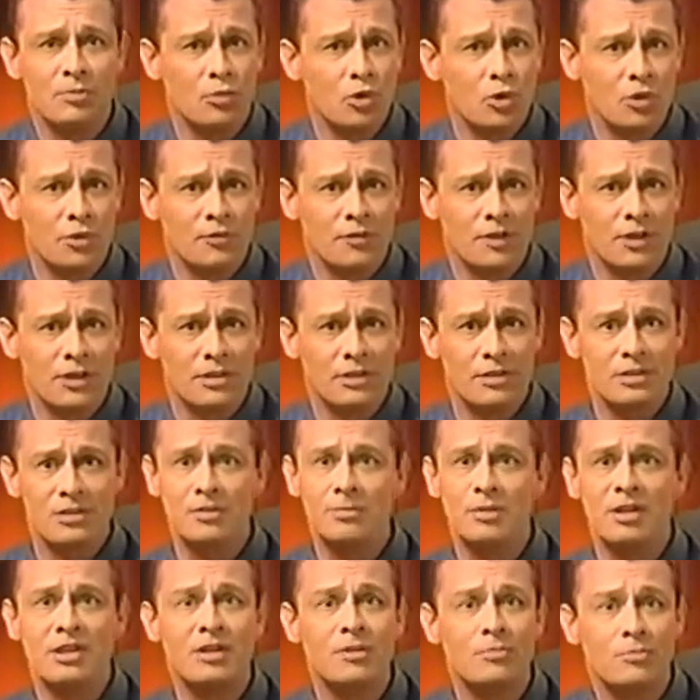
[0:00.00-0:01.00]
motivated to
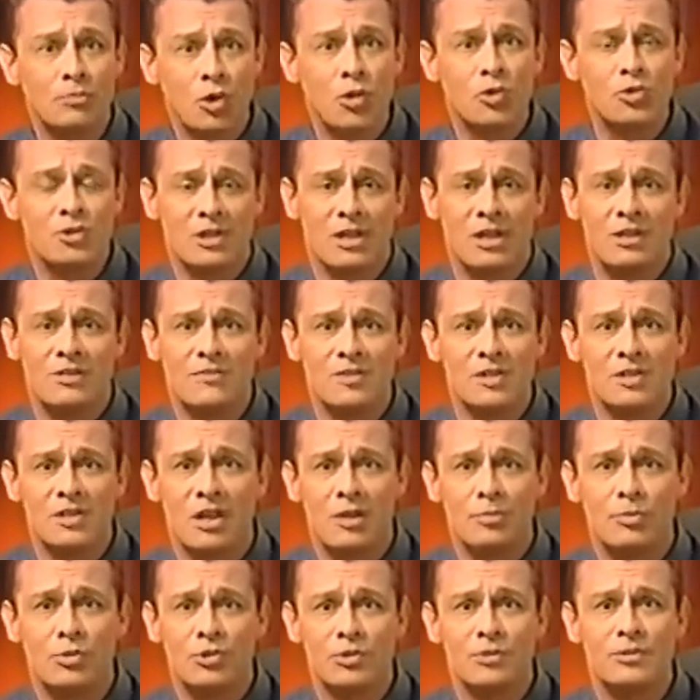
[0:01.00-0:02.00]
make the most out of this
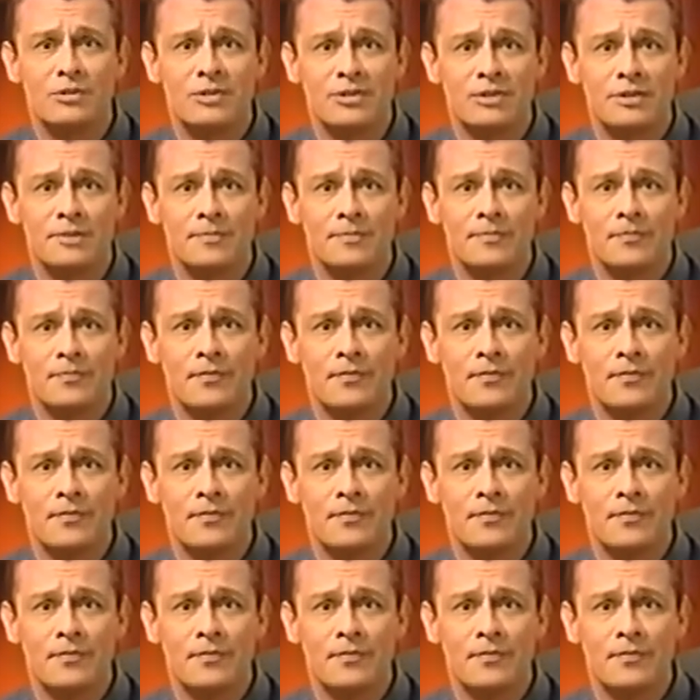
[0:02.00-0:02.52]
opportunity.